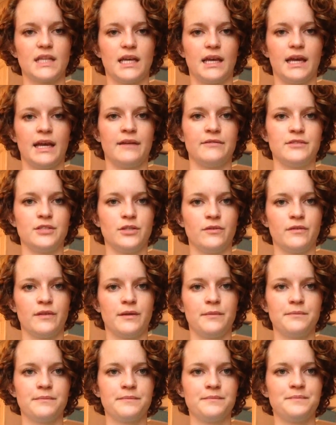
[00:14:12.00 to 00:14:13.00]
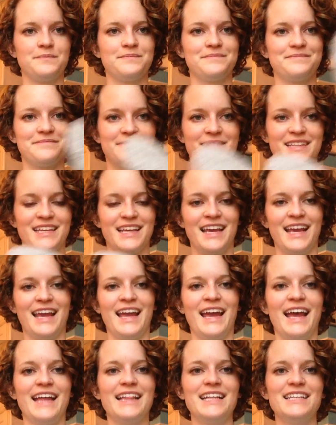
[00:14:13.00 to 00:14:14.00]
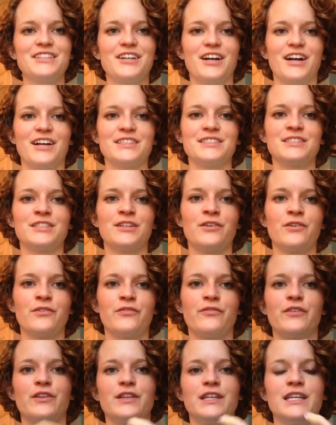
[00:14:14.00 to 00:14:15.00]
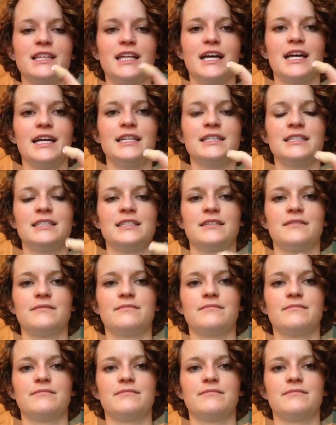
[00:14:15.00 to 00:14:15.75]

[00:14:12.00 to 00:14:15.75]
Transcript: I have 2 of them. And these are also fully lined.